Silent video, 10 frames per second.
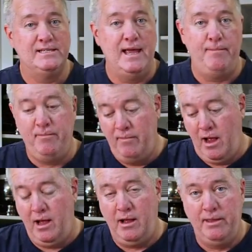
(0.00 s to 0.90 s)
step
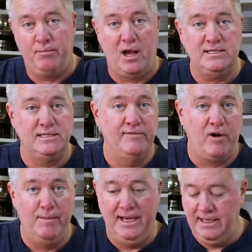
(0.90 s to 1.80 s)
on the process of
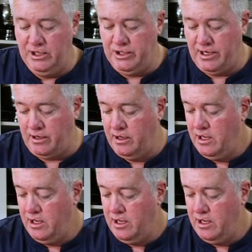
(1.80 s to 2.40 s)
our main dish here.